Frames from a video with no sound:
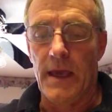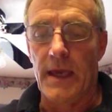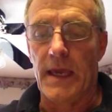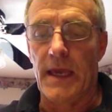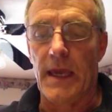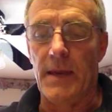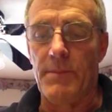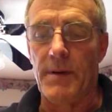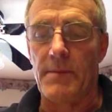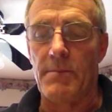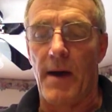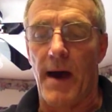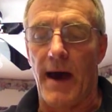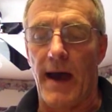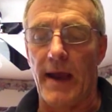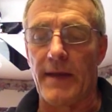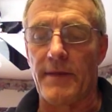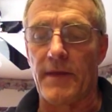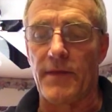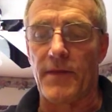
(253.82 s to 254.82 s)
Keep in
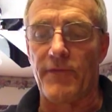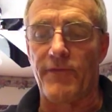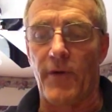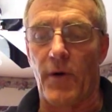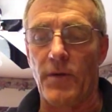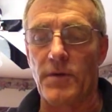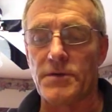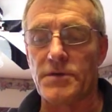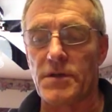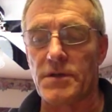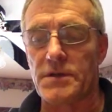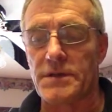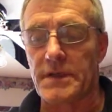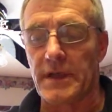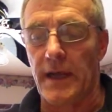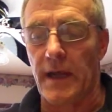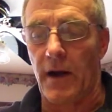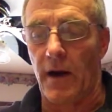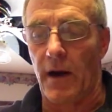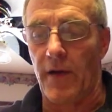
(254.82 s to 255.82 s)
mind that the photos you
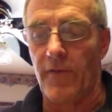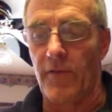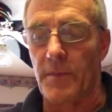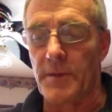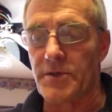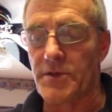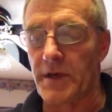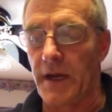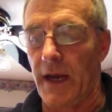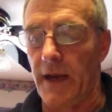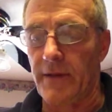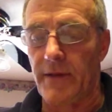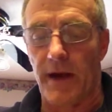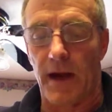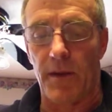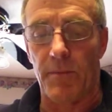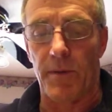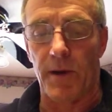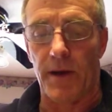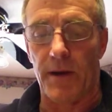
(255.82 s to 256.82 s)
see are of a machine
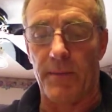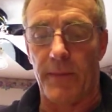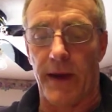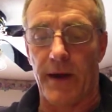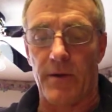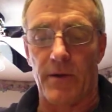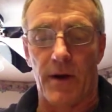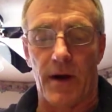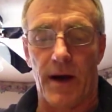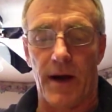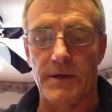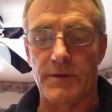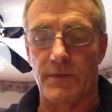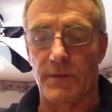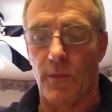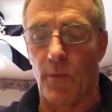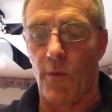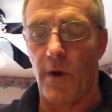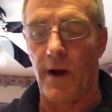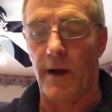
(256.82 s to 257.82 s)
that I built in my garage
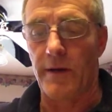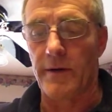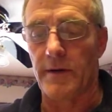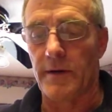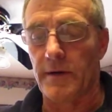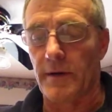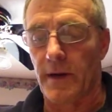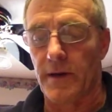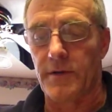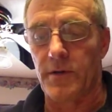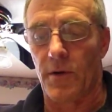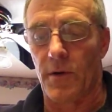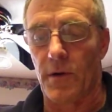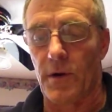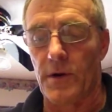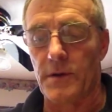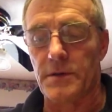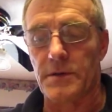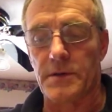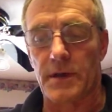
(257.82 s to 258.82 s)
with a welder, a
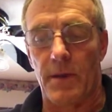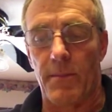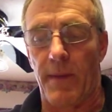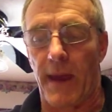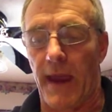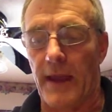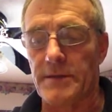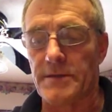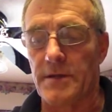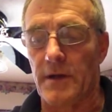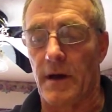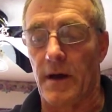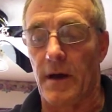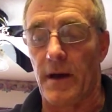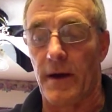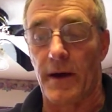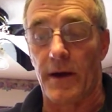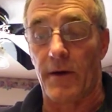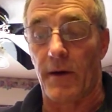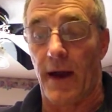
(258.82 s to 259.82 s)
torch, a
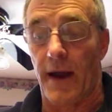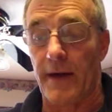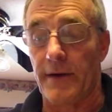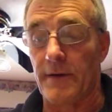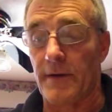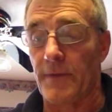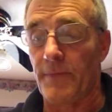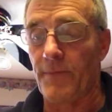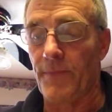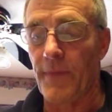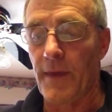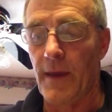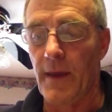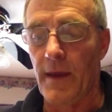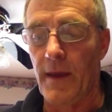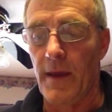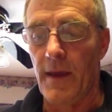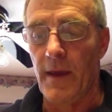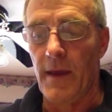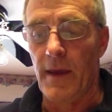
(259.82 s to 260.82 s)
bandsaw, a grinder.
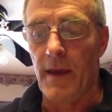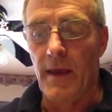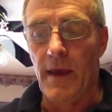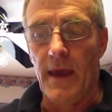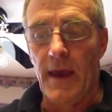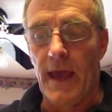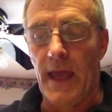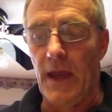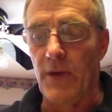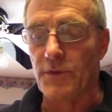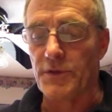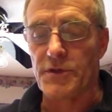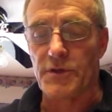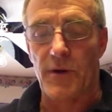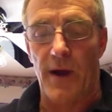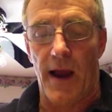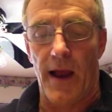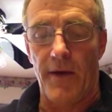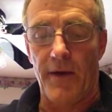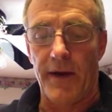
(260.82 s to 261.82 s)
It was
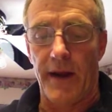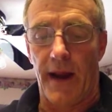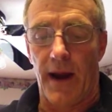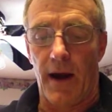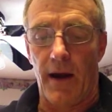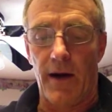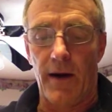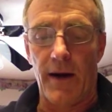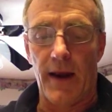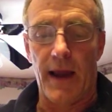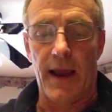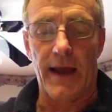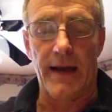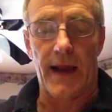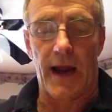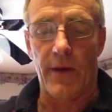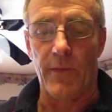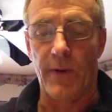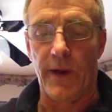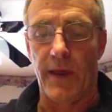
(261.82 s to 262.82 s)
trial and error, and
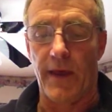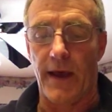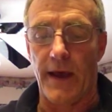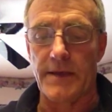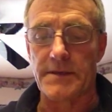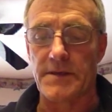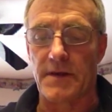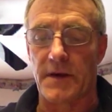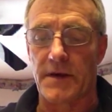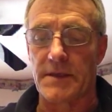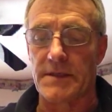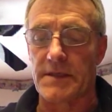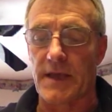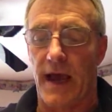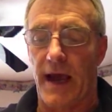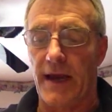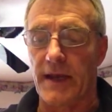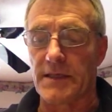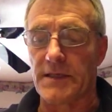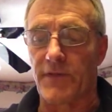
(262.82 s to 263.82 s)
I realize the
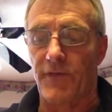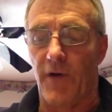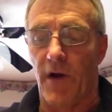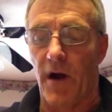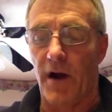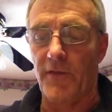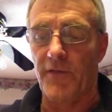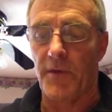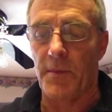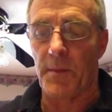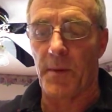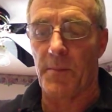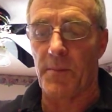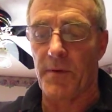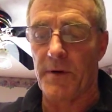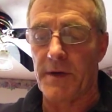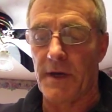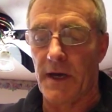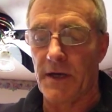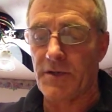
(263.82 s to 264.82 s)
design is far from a
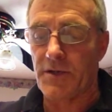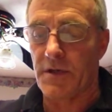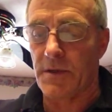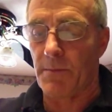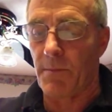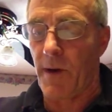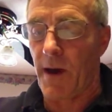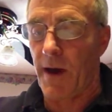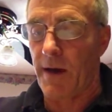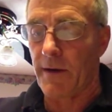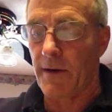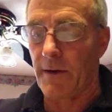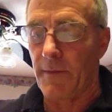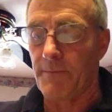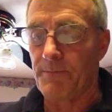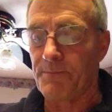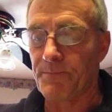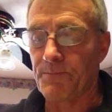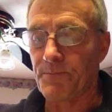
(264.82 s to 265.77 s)
production model.